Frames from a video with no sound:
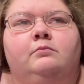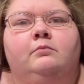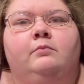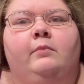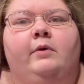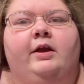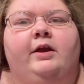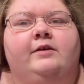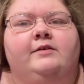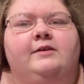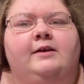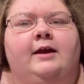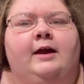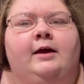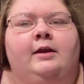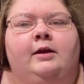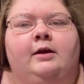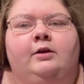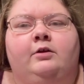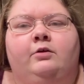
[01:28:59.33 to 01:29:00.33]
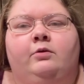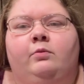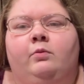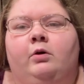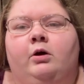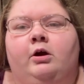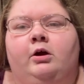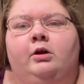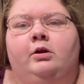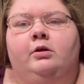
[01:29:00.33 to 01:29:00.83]
because again, I do
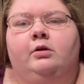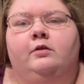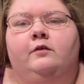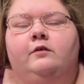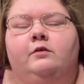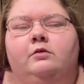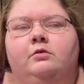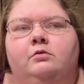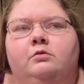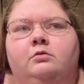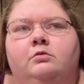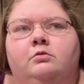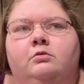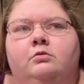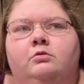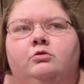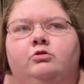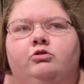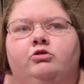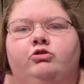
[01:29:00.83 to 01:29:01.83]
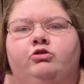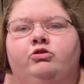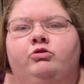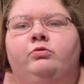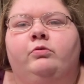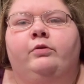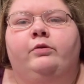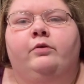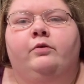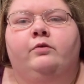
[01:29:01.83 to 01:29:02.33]
want
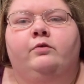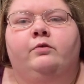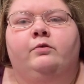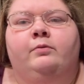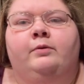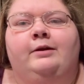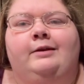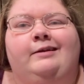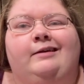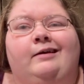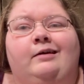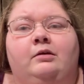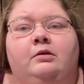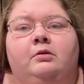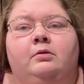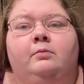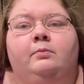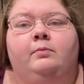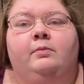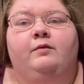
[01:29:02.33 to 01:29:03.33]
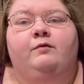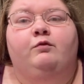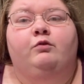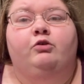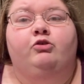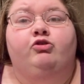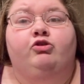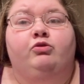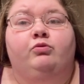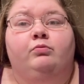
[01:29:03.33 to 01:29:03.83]
2 of those 3 done before
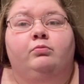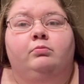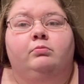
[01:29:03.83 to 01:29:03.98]
June.